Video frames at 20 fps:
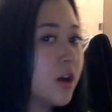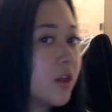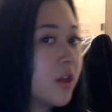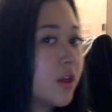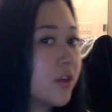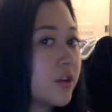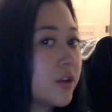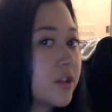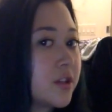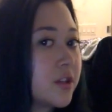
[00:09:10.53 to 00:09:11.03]

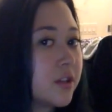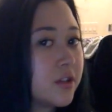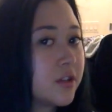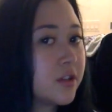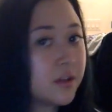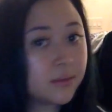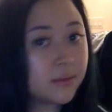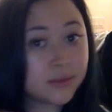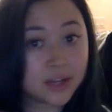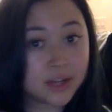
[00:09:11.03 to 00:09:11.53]
There's still
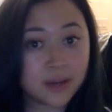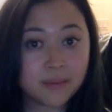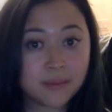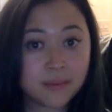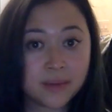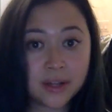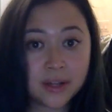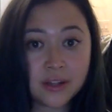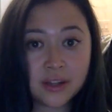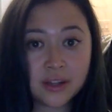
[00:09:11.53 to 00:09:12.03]
some damp
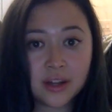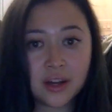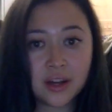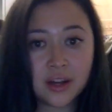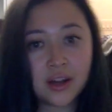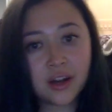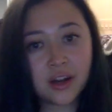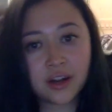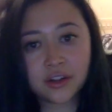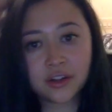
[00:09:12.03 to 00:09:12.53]
bits in it,
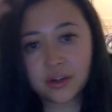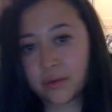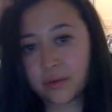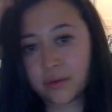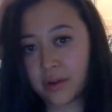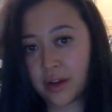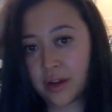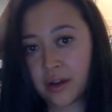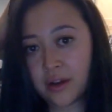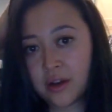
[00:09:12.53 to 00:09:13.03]
and I don't want
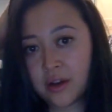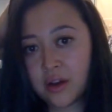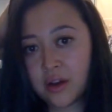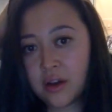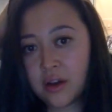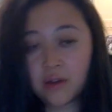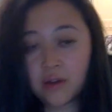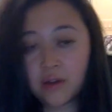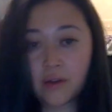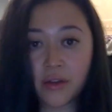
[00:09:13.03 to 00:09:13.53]
to
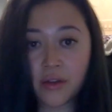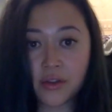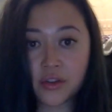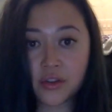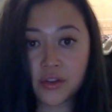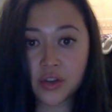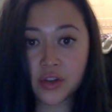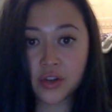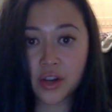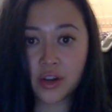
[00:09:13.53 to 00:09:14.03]
run the
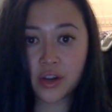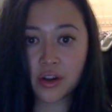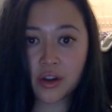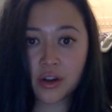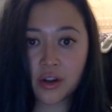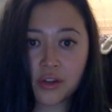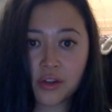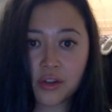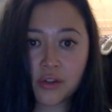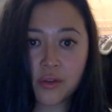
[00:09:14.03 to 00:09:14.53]

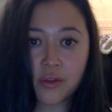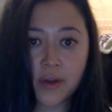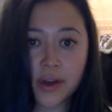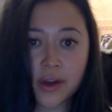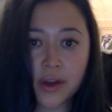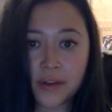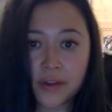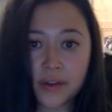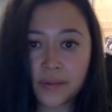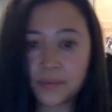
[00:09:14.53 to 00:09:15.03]
straightener through
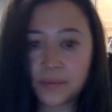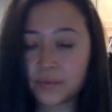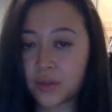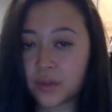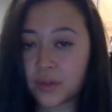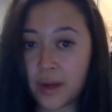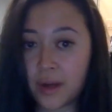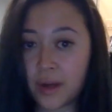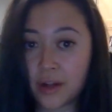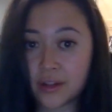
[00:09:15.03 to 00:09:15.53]
it
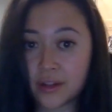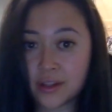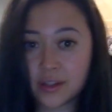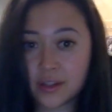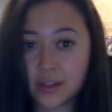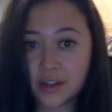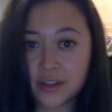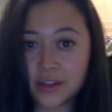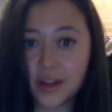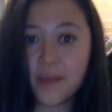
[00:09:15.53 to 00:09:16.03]
while it's
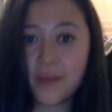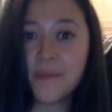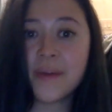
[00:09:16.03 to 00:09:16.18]
still damp.